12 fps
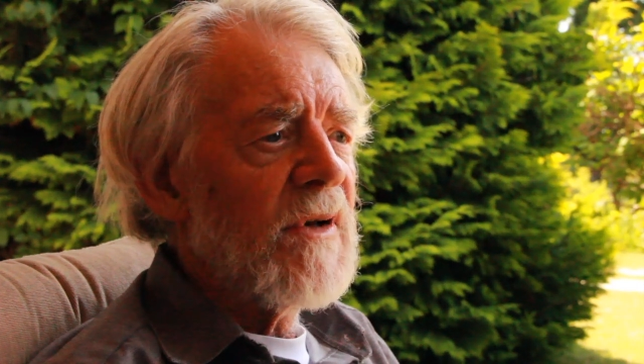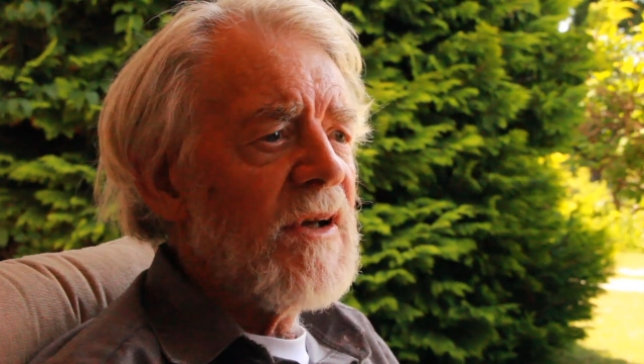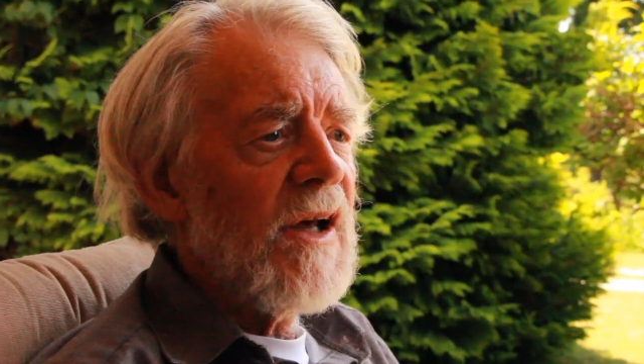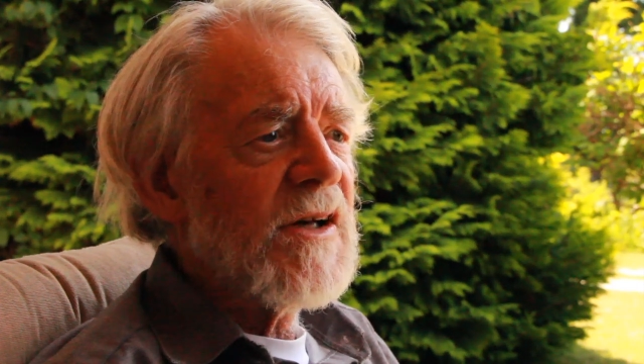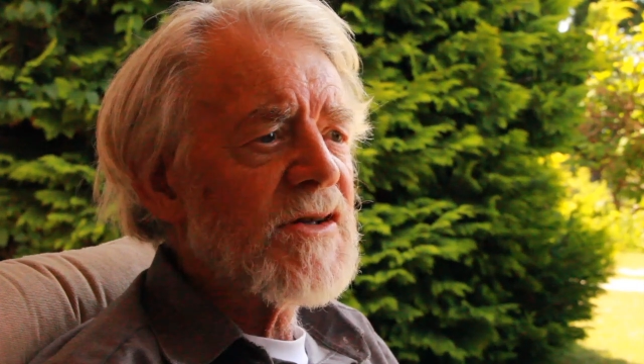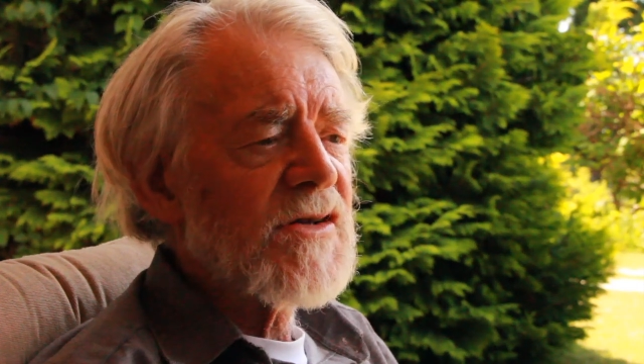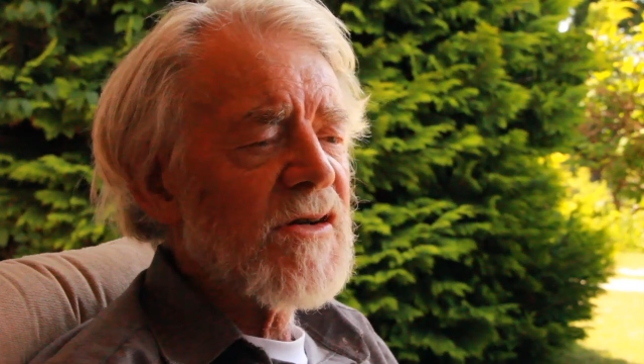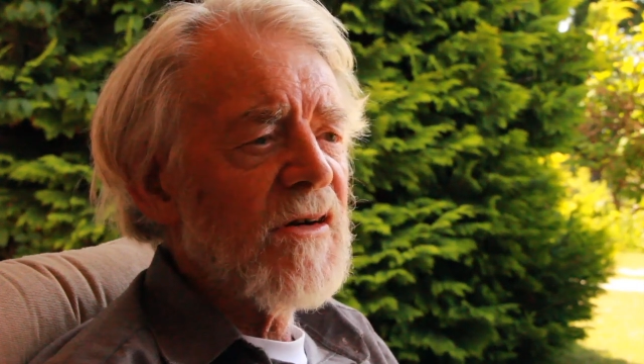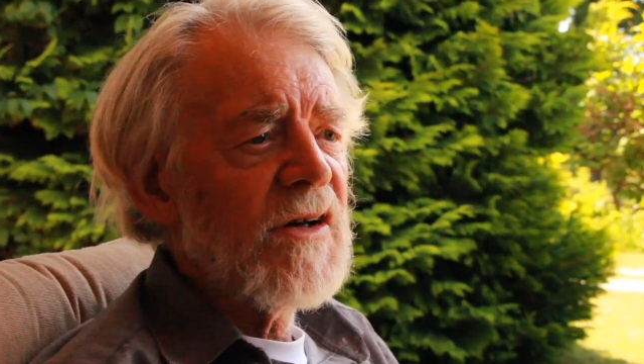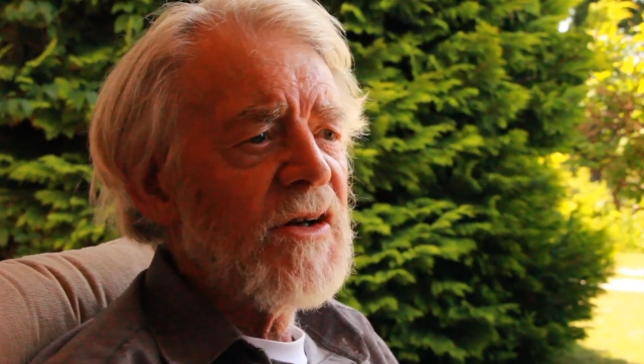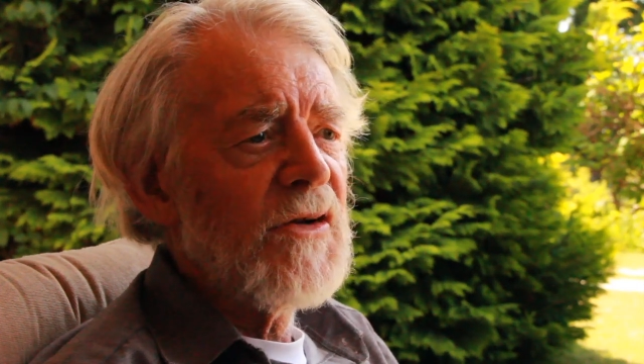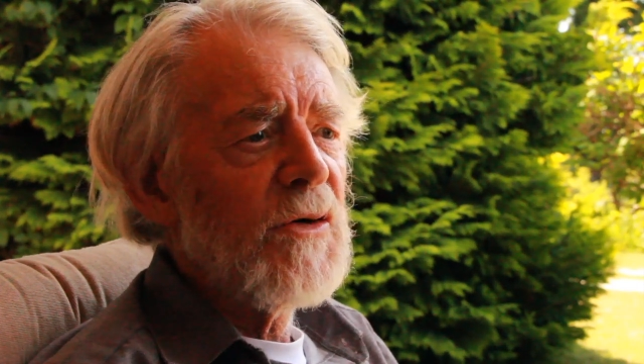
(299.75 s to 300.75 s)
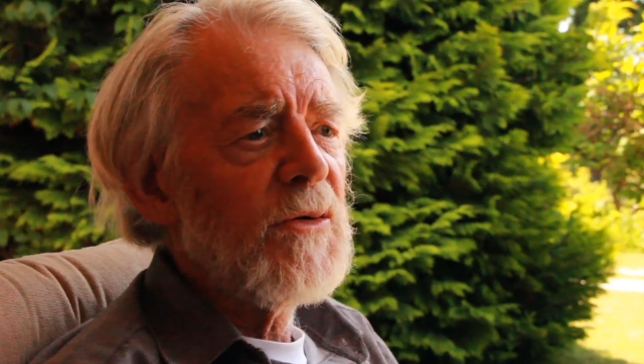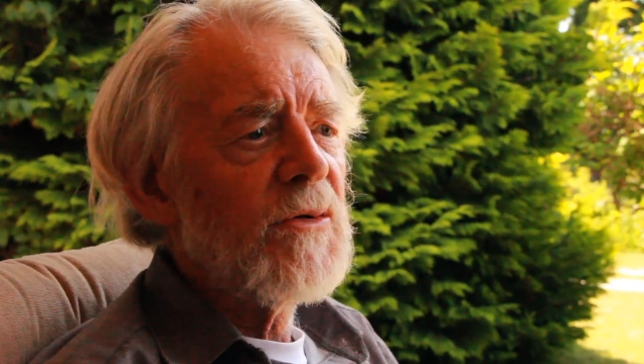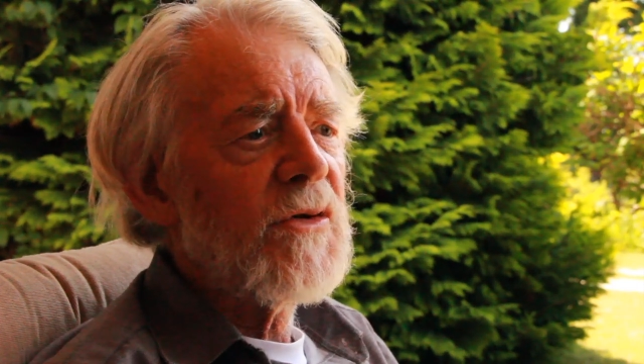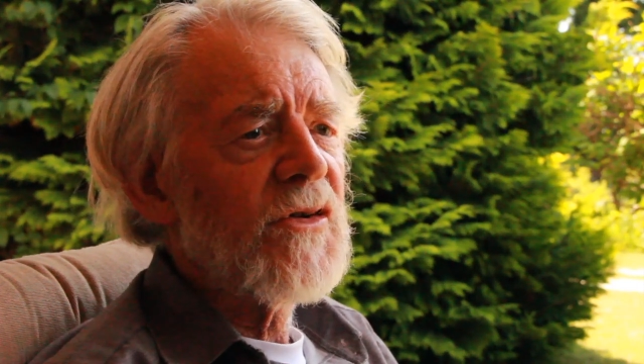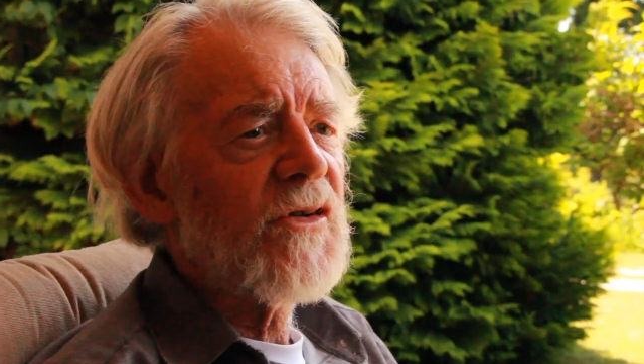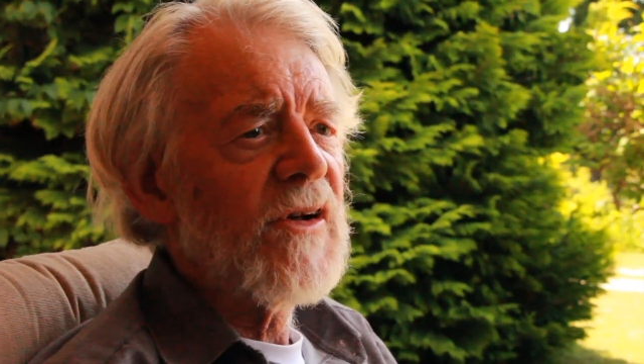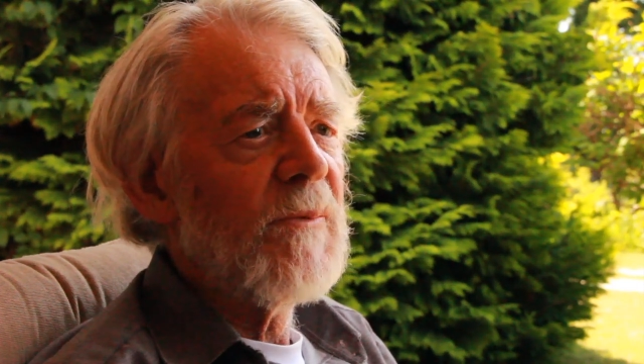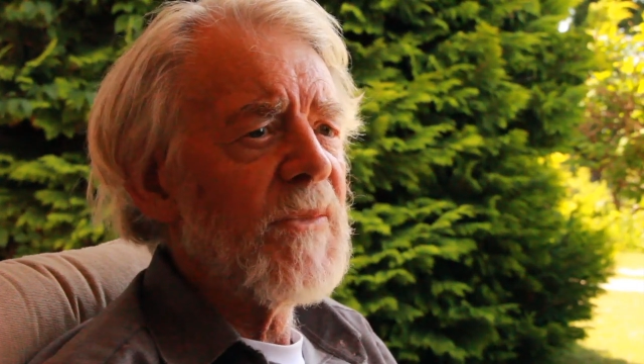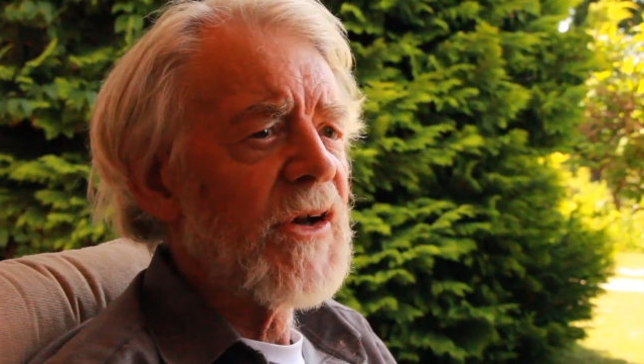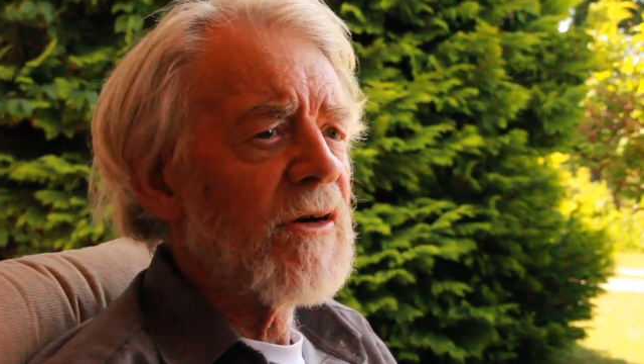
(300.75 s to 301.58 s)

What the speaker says: Yes, I do to some